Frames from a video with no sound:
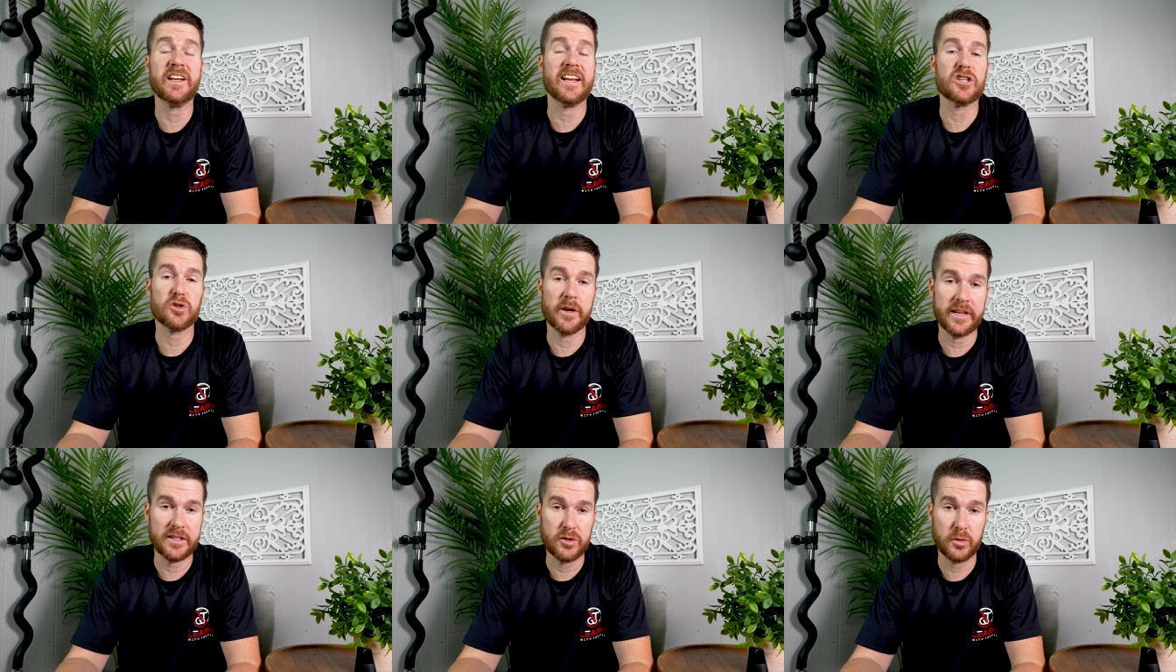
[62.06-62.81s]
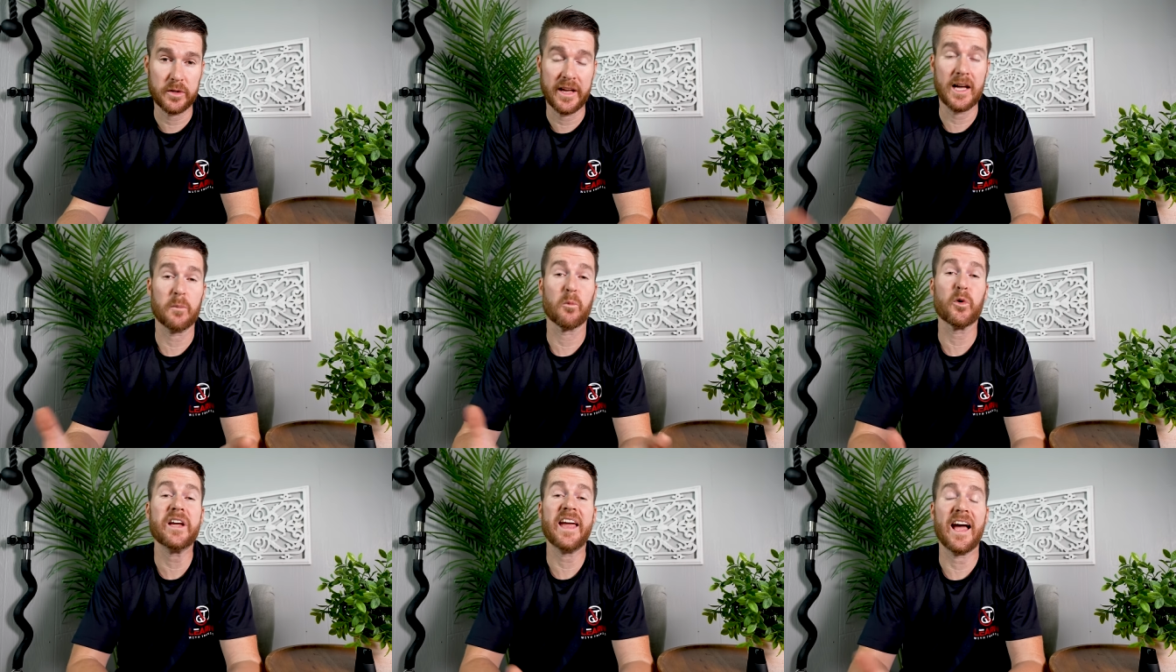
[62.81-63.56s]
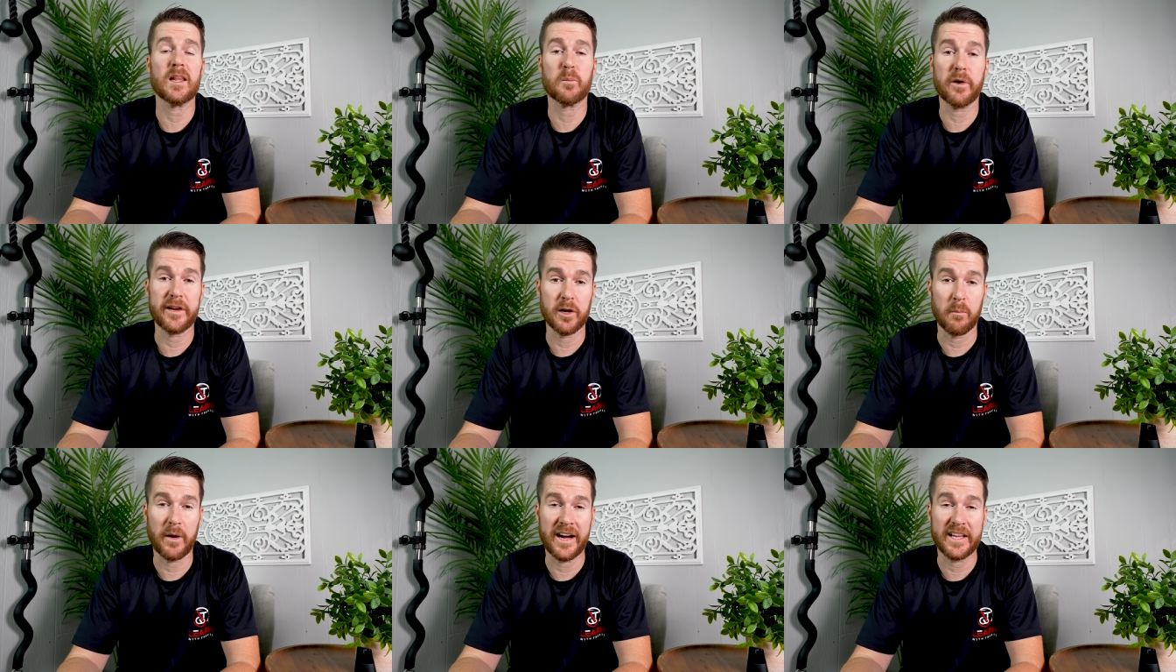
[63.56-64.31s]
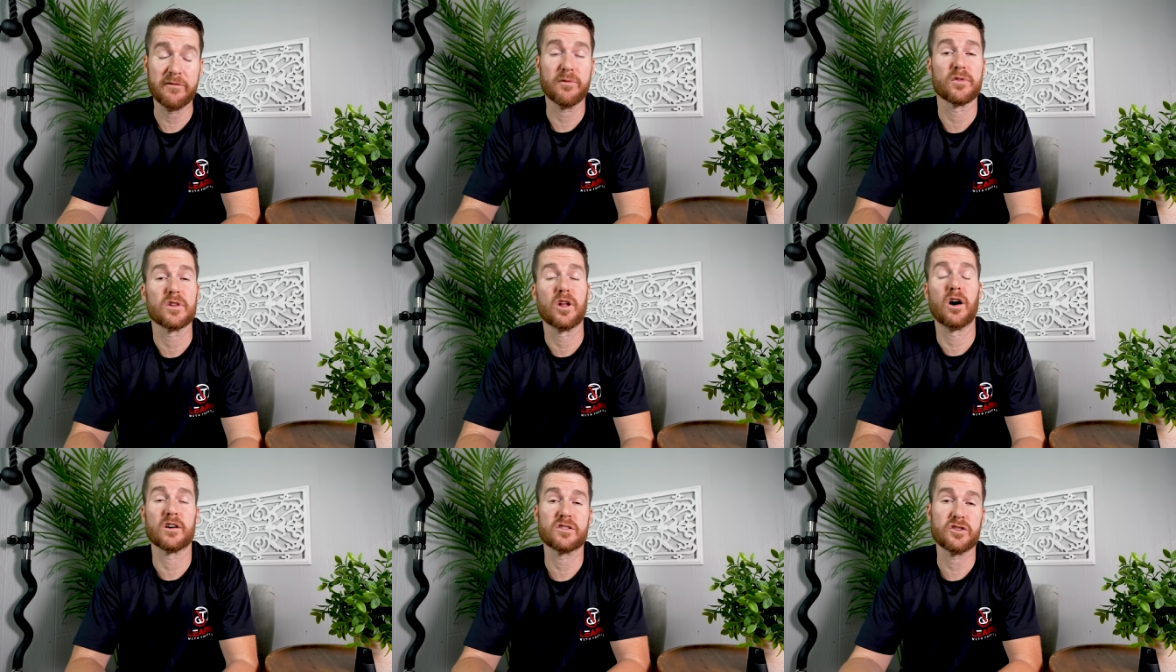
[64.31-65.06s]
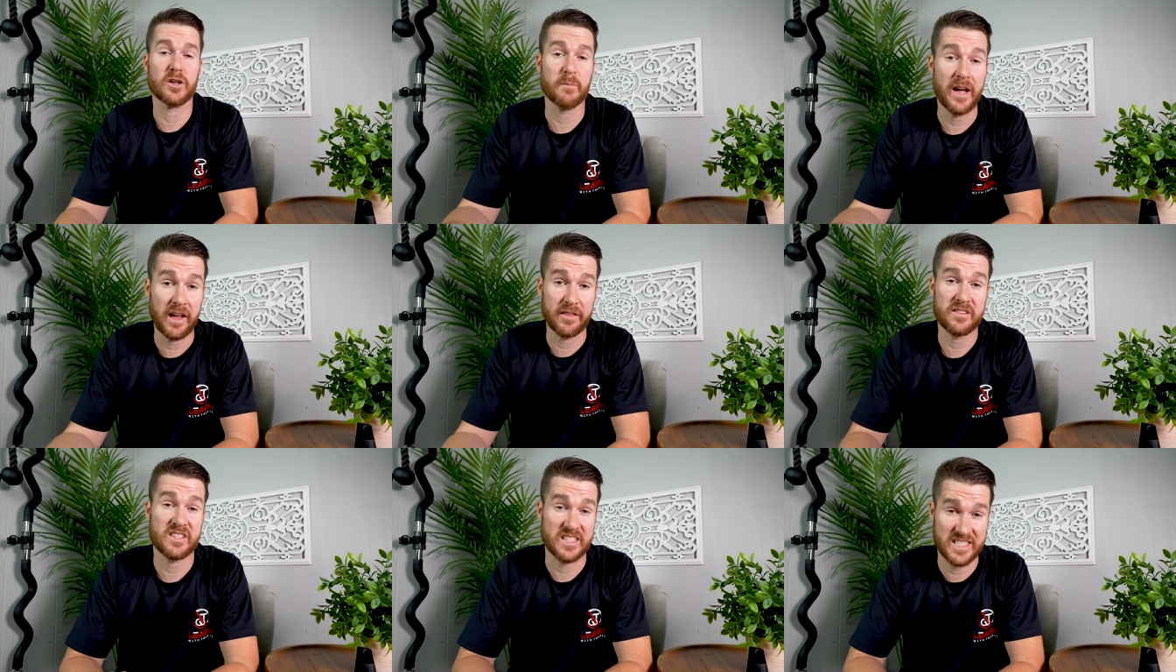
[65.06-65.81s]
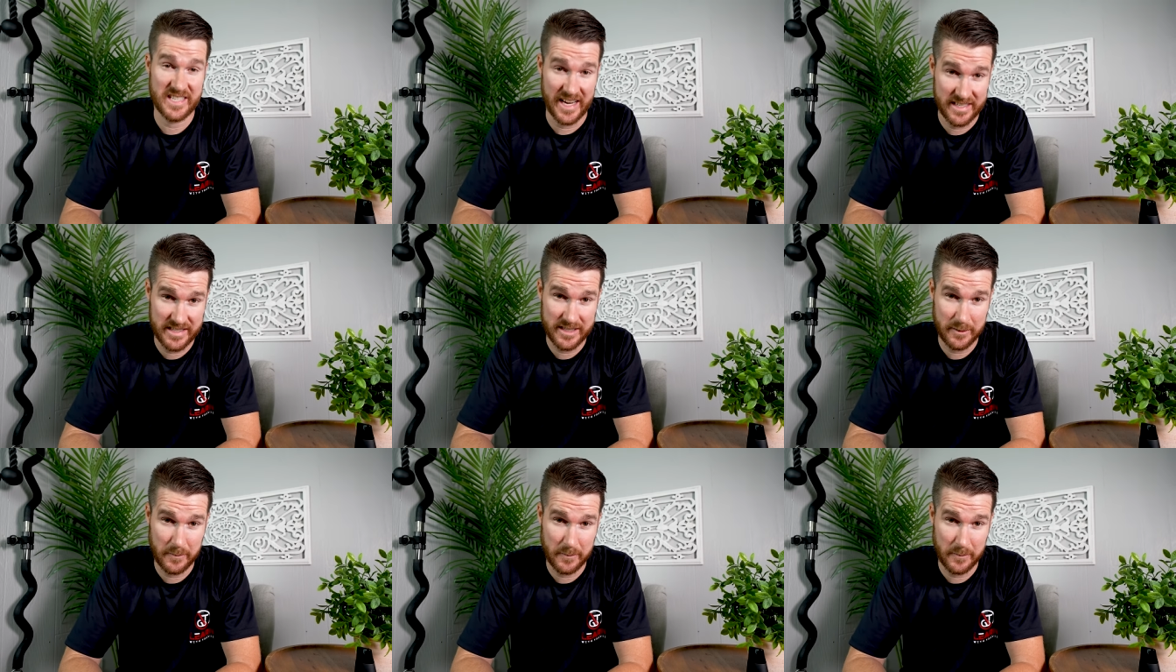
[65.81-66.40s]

and training tool to help recalibrate your body for long-term health success.